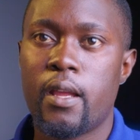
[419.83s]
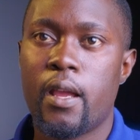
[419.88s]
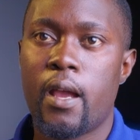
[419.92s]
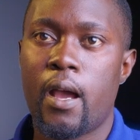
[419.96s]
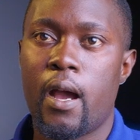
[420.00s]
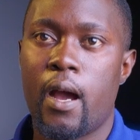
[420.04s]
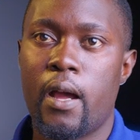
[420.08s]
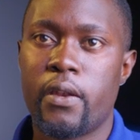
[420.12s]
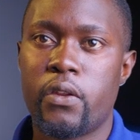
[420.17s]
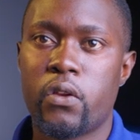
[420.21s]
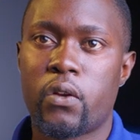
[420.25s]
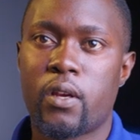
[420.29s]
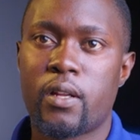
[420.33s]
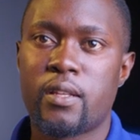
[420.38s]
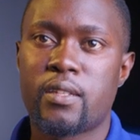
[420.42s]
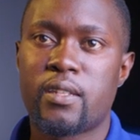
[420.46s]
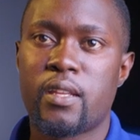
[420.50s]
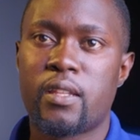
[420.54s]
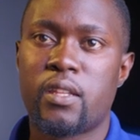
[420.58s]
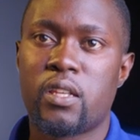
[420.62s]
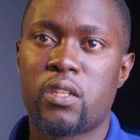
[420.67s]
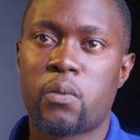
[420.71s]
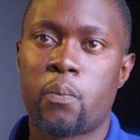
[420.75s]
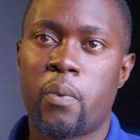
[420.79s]
And you can see
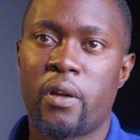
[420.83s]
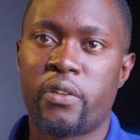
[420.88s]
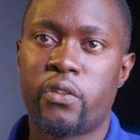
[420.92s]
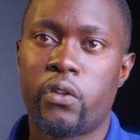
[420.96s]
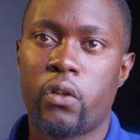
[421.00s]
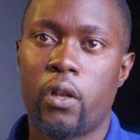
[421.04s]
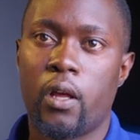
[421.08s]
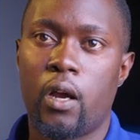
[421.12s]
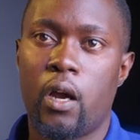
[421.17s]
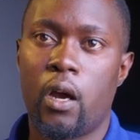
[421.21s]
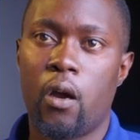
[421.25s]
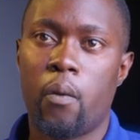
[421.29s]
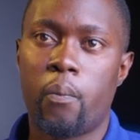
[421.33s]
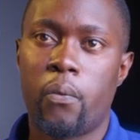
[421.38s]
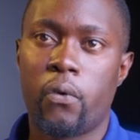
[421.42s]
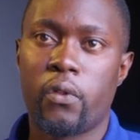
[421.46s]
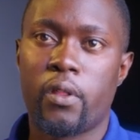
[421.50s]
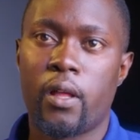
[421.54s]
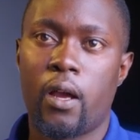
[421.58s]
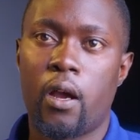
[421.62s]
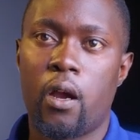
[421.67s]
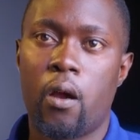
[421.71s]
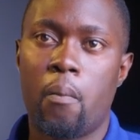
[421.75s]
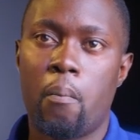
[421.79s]
this particular output
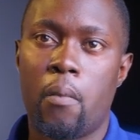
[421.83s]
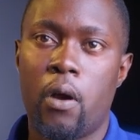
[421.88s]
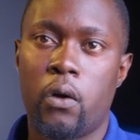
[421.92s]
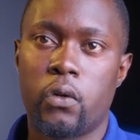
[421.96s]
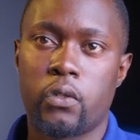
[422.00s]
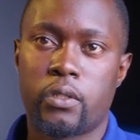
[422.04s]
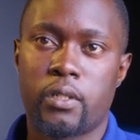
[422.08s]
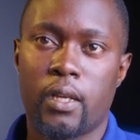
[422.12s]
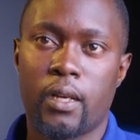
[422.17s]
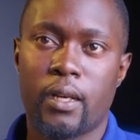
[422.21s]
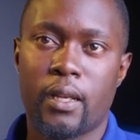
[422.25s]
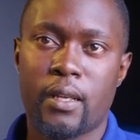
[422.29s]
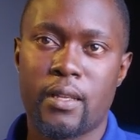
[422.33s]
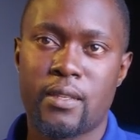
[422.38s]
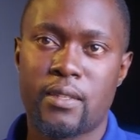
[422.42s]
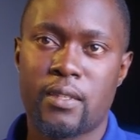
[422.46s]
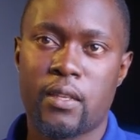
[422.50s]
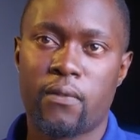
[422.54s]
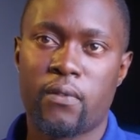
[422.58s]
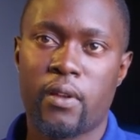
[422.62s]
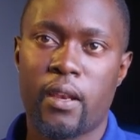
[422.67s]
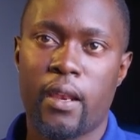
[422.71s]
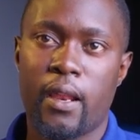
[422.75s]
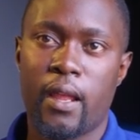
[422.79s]
that our mount tag is
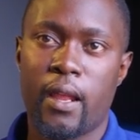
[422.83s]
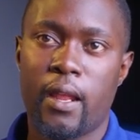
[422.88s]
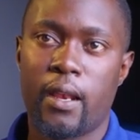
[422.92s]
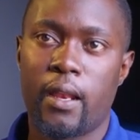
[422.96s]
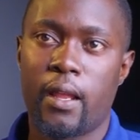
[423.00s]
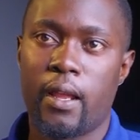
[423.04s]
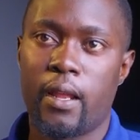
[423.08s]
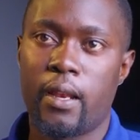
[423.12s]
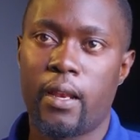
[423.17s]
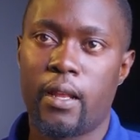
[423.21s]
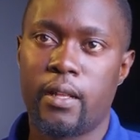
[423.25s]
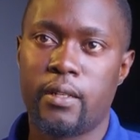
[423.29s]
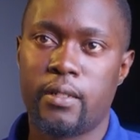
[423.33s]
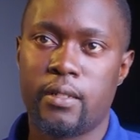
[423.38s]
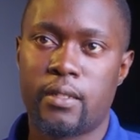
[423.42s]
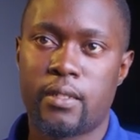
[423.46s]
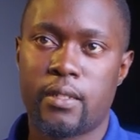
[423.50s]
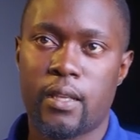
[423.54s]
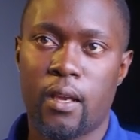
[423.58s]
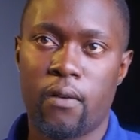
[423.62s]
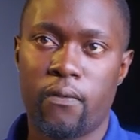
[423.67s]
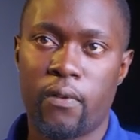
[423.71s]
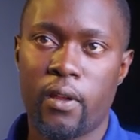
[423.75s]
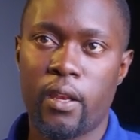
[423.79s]
799 and it's
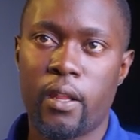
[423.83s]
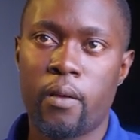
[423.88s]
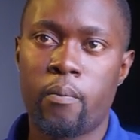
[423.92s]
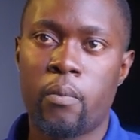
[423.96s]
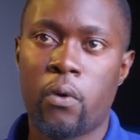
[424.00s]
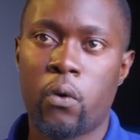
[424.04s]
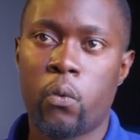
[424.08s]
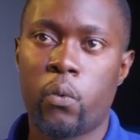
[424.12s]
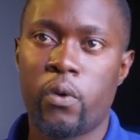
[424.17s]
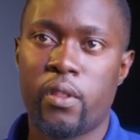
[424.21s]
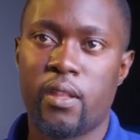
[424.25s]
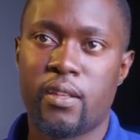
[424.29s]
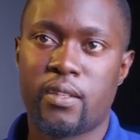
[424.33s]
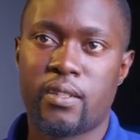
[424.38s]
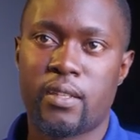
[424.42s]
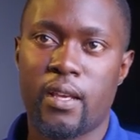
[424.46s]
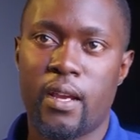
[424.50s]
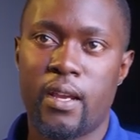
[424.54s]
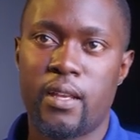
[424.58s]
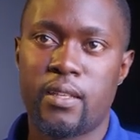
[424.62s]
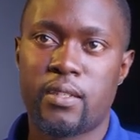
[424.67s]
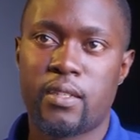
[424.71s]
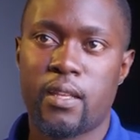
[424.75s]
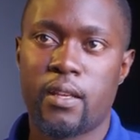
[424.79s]
available with a
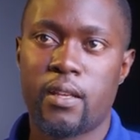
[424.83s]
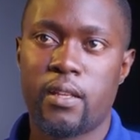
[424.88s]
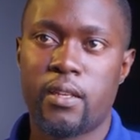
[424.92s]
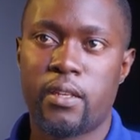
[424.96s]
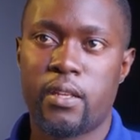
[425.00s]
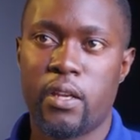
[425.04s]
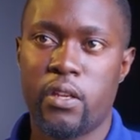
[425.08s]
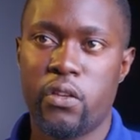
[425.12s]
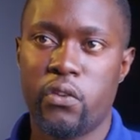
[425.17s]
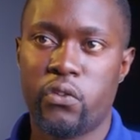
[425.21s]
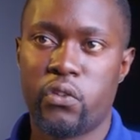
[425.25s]
size 10